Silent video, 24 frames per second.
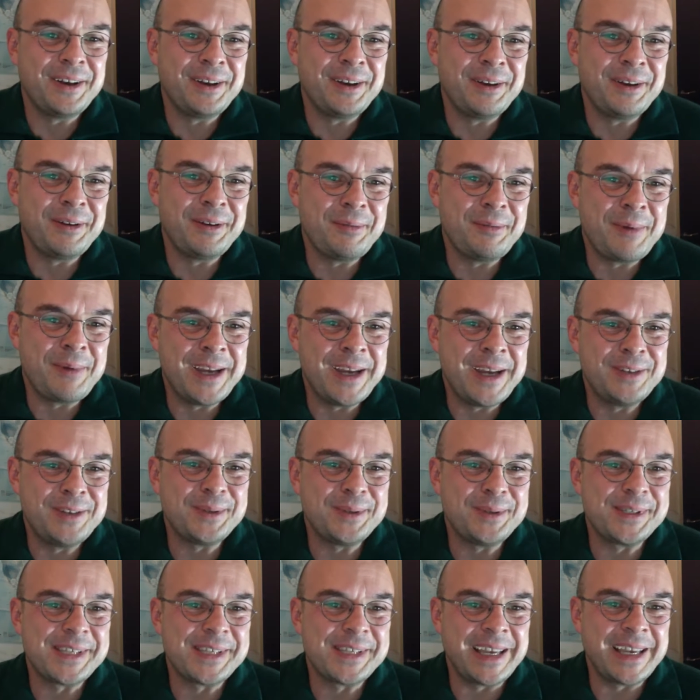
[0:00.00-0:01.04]
way to
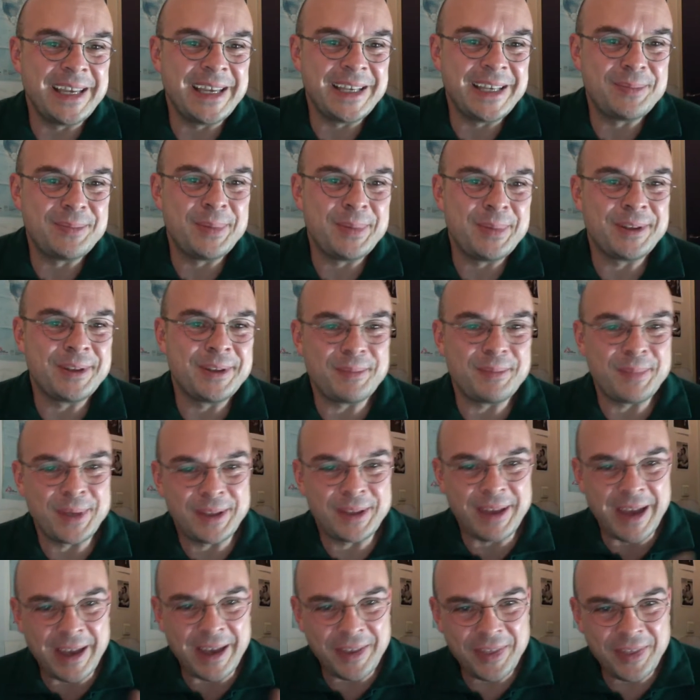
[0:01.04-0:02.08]
say it, but
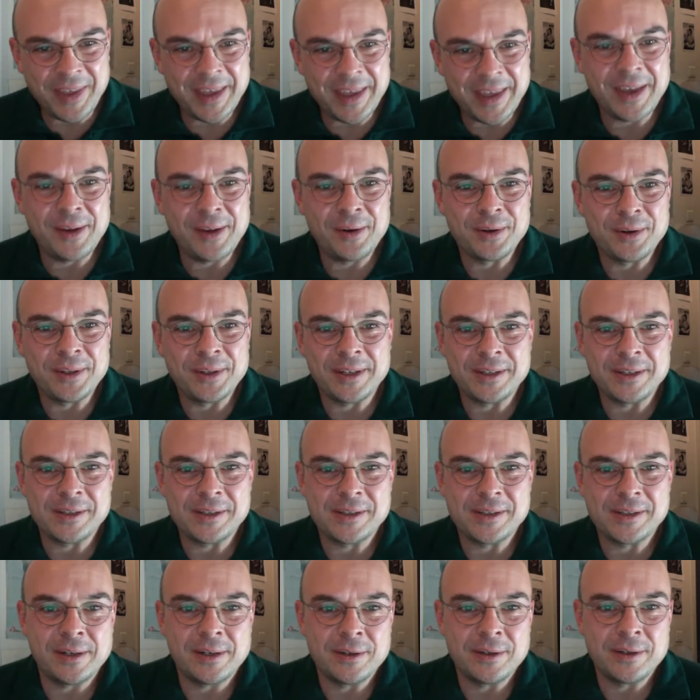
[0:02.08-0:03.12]
I think here there's
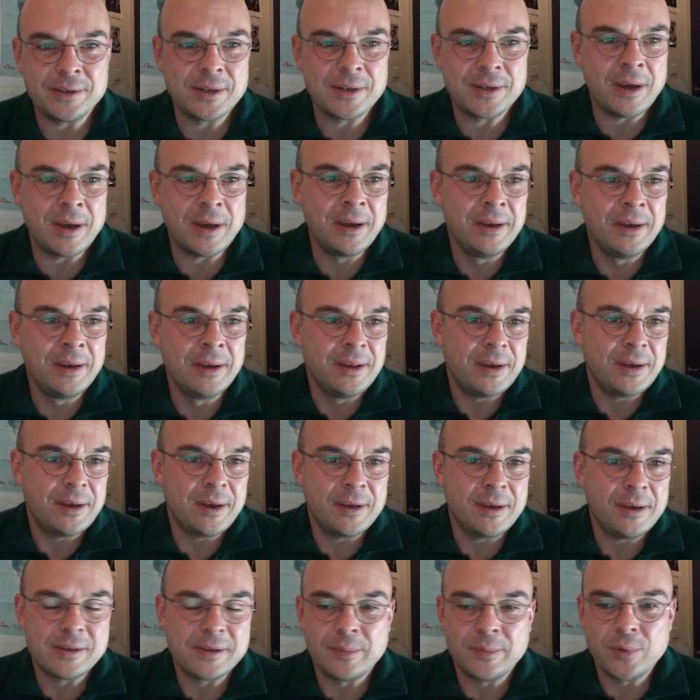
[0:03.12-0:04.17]

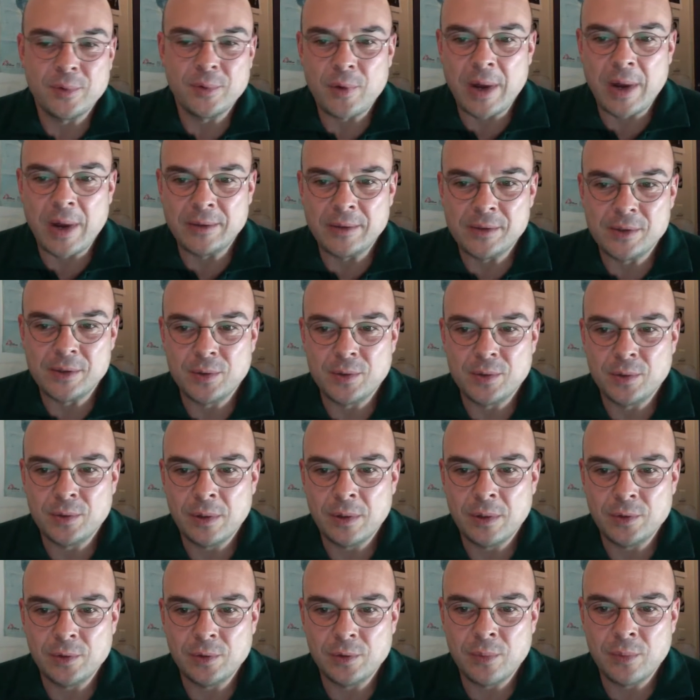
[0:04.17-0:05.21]
some grounds to
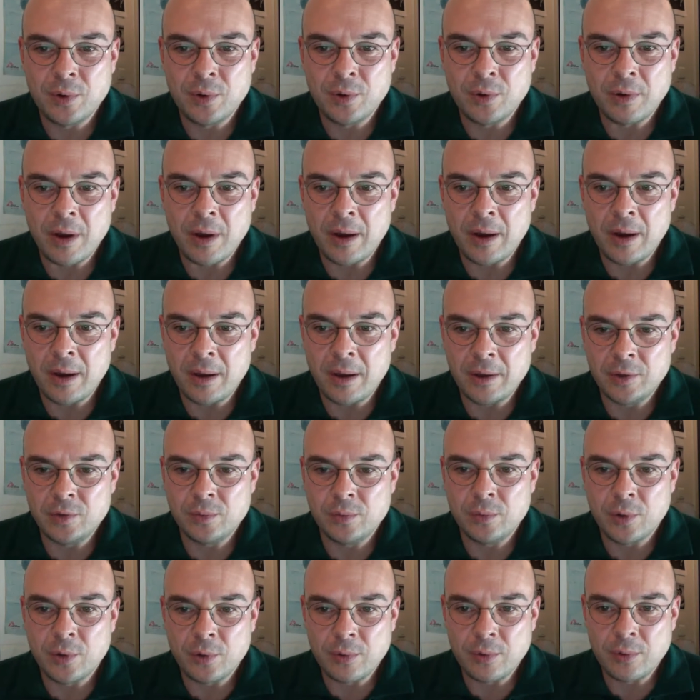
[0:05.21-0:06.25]

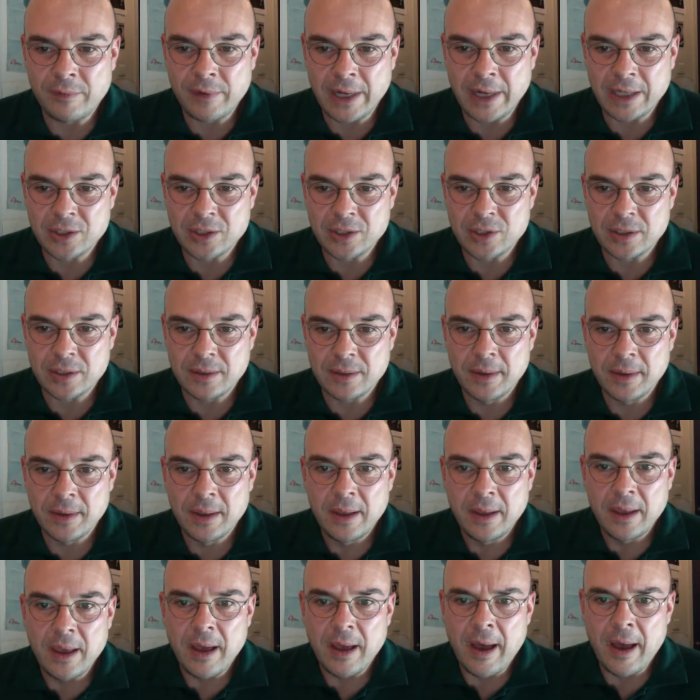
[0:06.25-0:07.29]
more reflection.
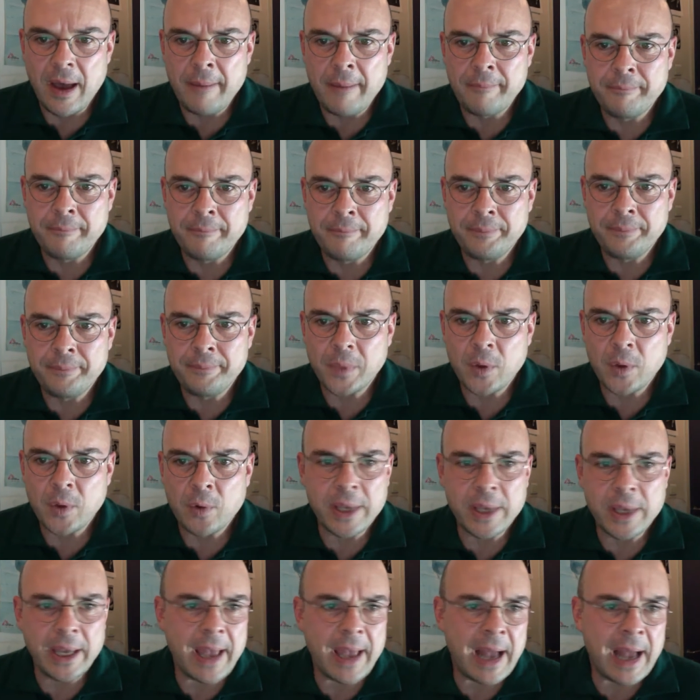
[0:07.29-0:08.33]

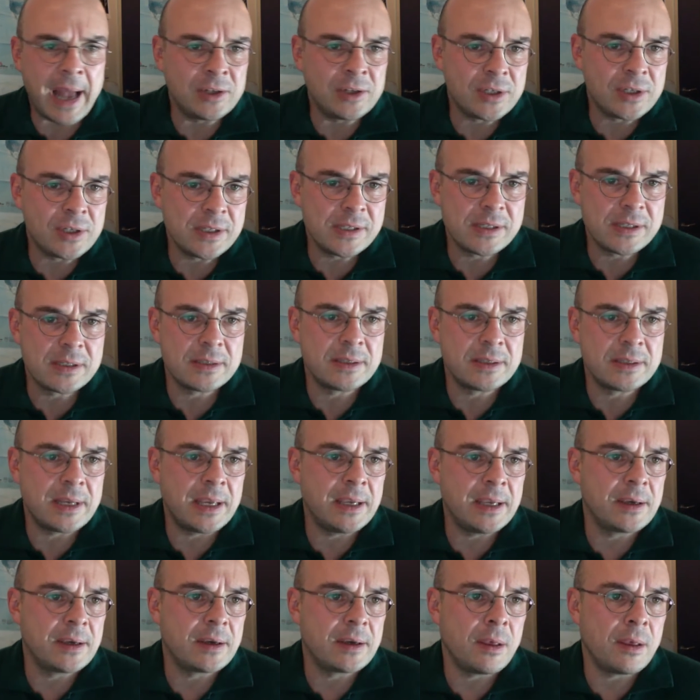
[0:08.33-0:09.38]
Okay, I just
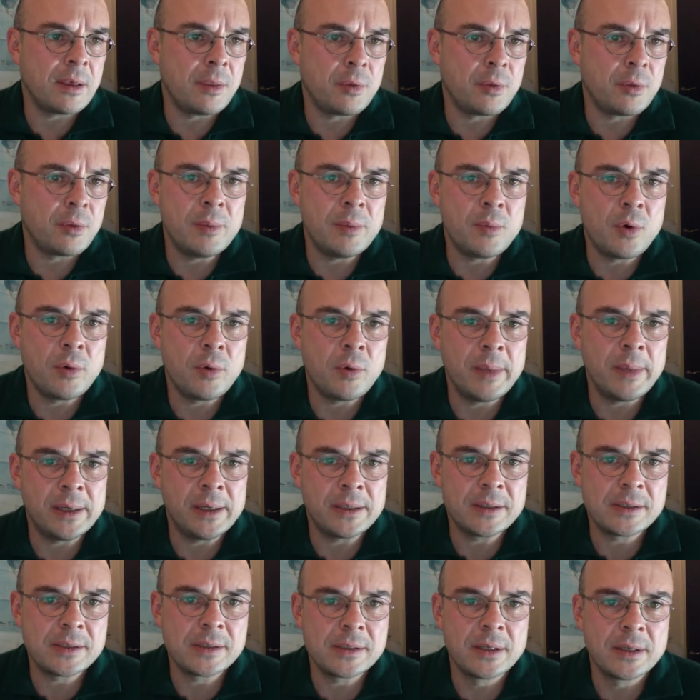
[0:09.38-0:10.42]
take 3 more
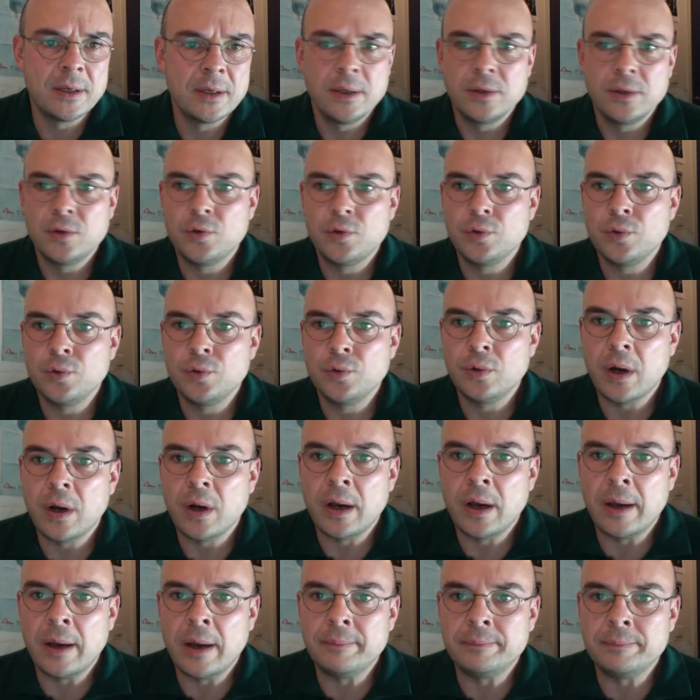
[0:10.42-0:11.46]
minutes
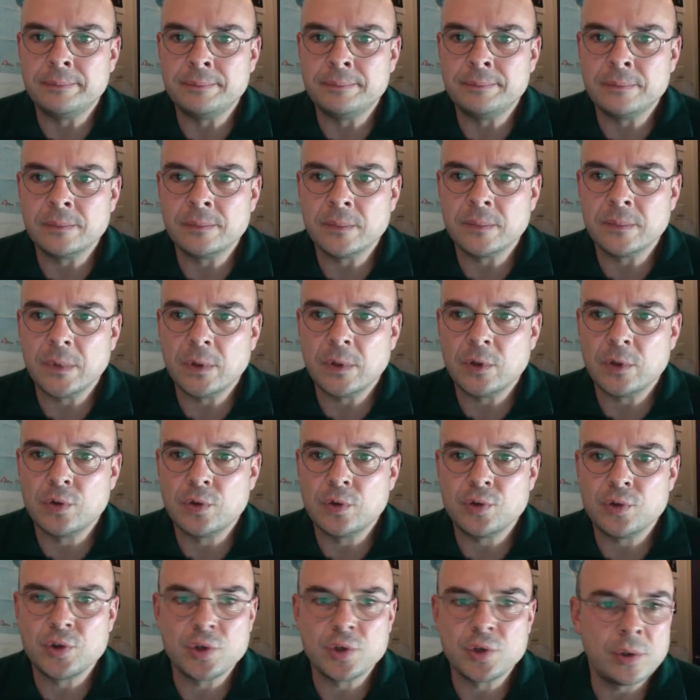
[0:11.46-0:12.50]
to
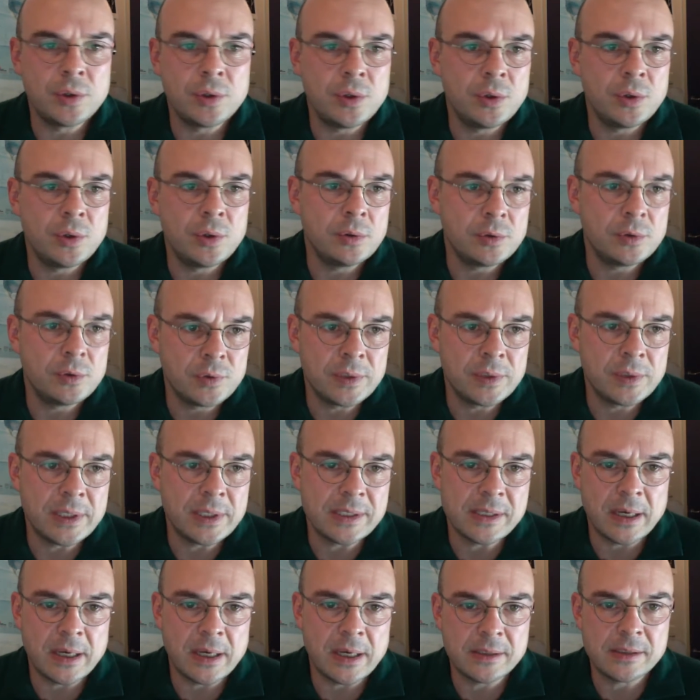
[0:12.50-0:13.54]
show you, to
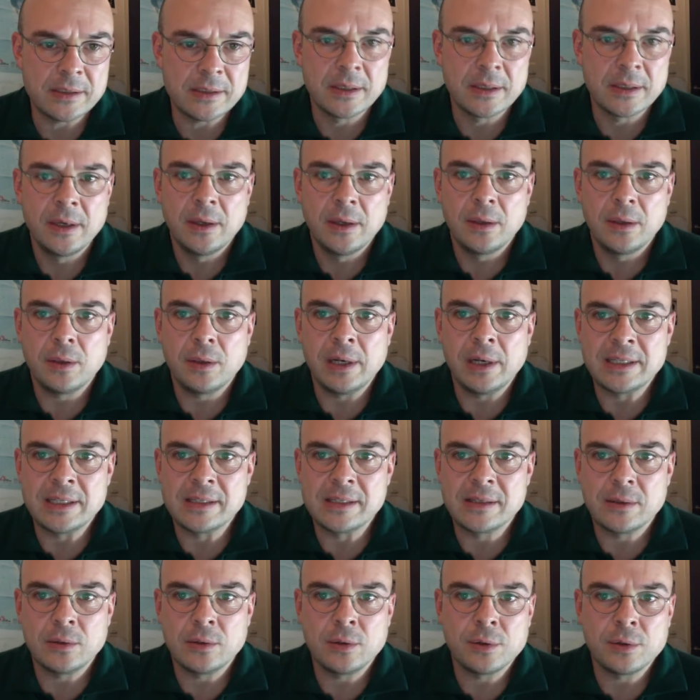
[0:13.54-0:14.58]
discuss
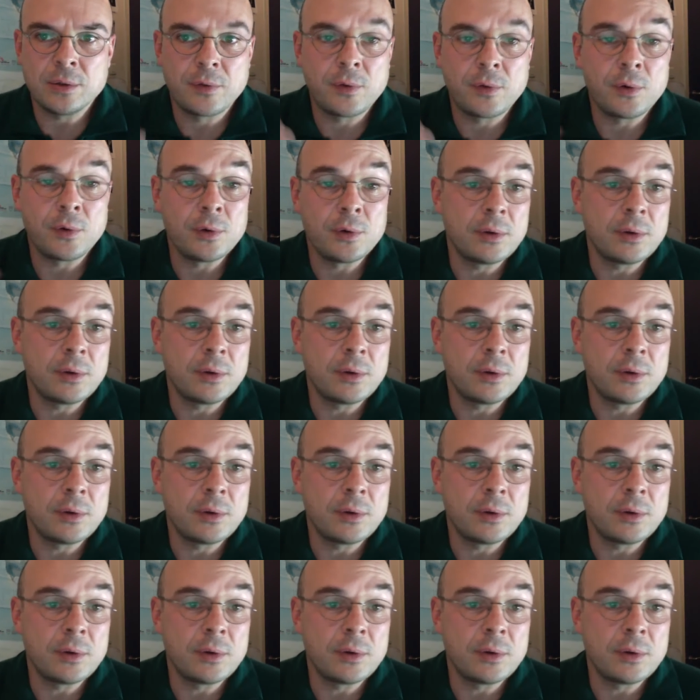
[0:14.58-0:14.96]
the third